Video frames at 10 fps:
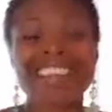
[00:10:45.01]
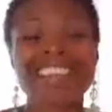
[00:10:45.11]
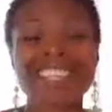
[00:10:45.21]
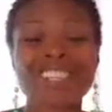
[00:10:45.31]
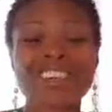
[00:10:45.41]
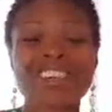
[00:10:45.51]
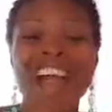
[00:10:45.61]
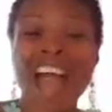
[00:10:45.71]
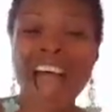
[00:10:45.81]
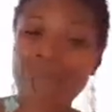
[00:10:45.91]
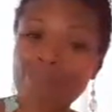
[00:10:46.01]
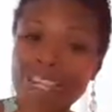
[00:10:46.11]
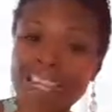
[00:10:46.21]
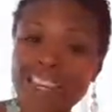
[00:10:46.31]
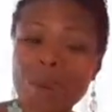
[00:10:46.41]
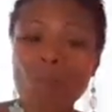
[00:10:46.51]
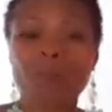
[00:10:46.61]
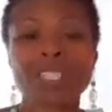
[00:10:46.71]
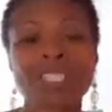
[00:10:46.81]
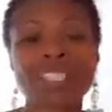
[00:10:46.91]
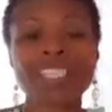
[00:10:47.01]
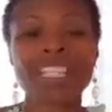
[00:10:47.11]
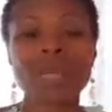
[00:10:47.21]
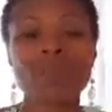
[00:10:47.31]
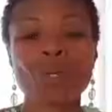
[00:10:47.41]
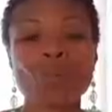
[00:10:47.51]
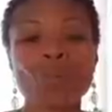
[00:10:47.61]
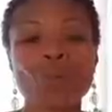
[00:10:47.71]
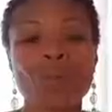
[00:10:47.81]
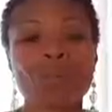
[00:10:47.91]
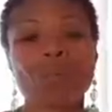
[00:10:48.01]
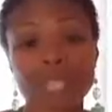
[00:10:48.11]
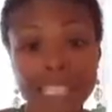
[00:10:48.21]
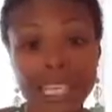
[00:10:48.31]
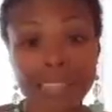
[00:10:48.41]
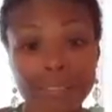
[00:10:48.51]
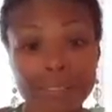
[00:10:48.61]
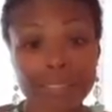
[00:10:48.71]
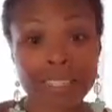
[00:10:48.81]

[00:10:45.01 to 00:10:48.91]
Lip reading: that you're happy, but just to keep you breathing,